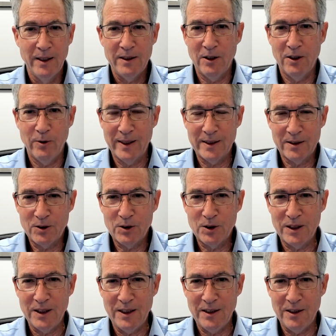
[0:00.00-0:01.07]
As our
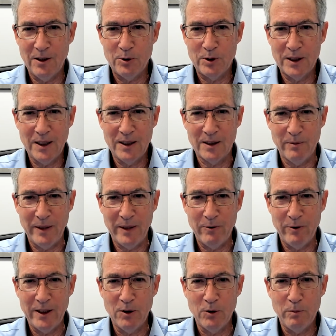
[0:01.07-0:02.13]
CEO says, I mean,
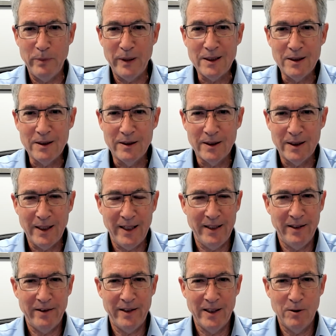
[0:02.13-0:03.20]
we don't build
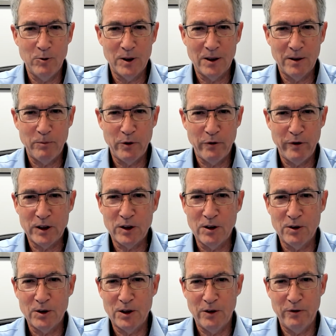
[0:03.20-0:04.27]
anything. We're a
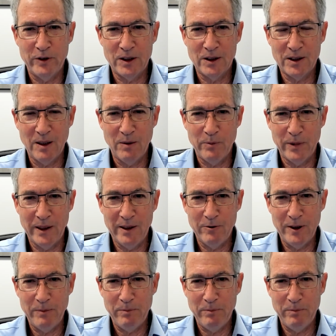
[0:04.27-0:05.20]
professional services company. We